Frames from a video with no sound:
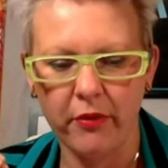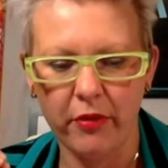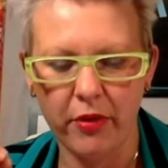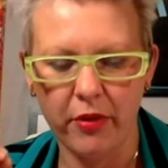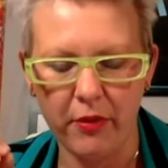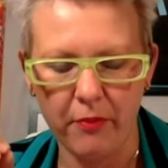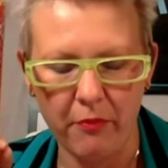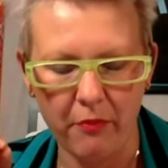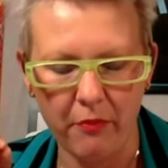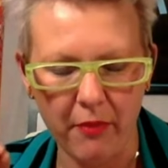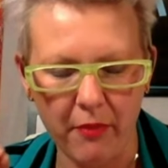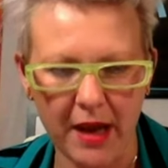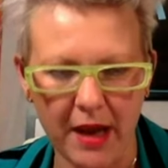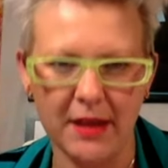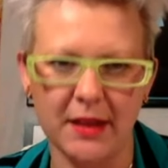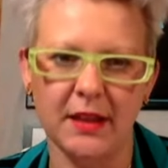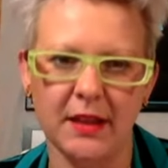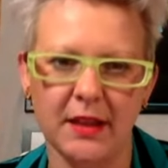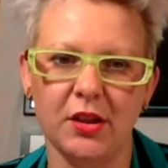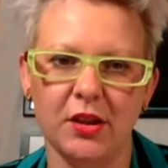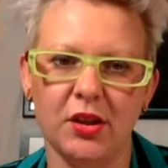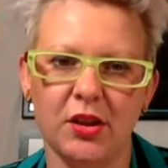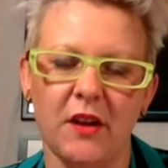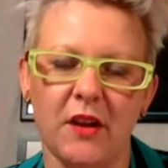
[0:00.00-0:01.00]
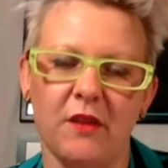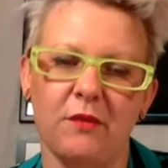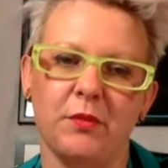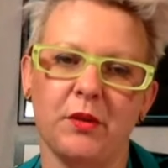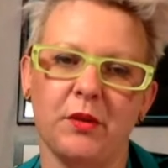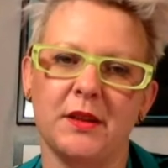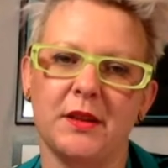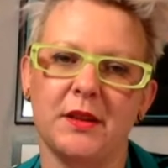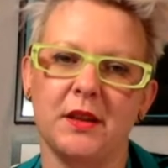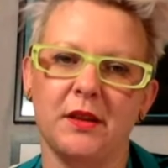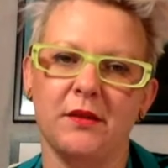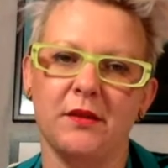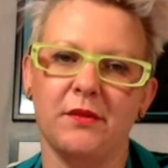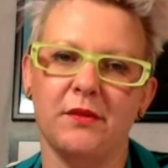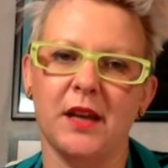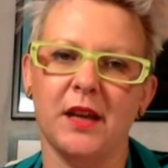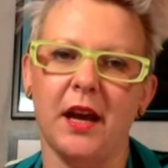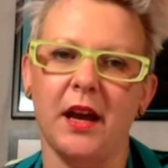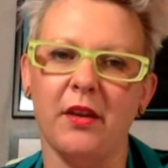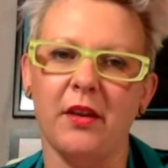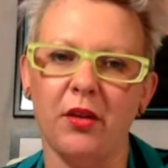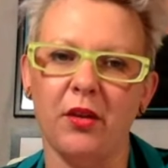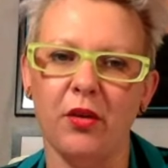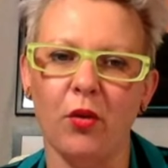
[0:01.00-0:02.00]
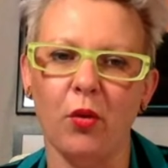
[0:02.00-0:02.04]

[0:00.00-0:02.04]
the amazing achievements that you've done,